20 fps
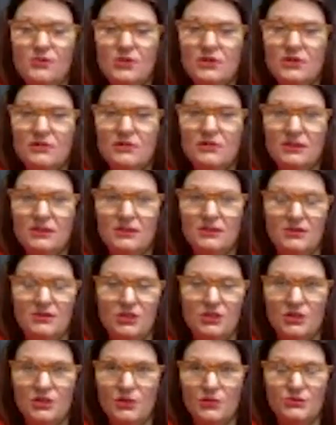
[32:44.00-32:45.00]
You can,
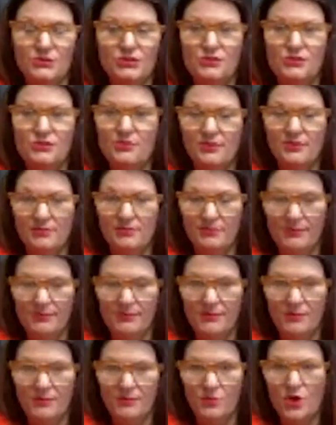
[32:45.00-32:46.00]
do
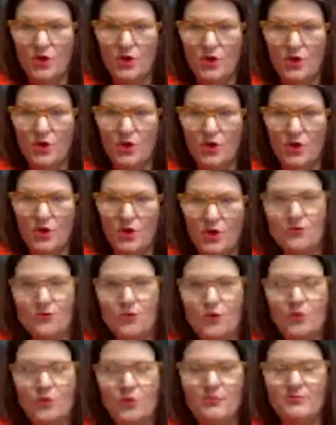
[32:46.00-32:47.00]
one or the
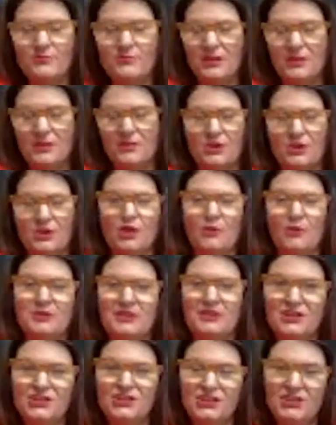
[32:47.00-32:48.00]
other, or,
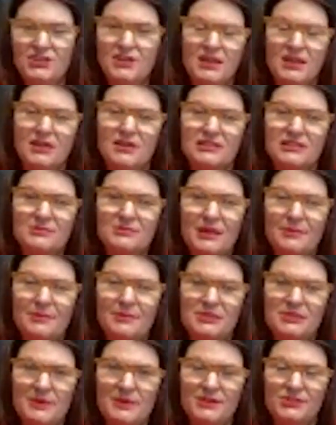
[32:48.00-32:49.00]
a combination.
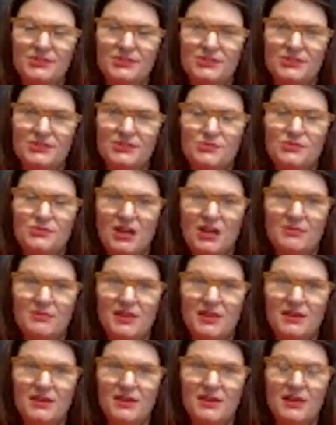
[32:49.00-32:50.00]
Sometimes spouses
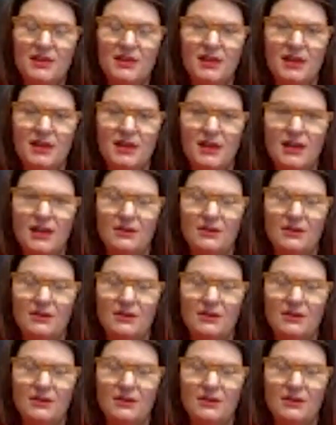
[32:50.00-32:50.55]
do come in,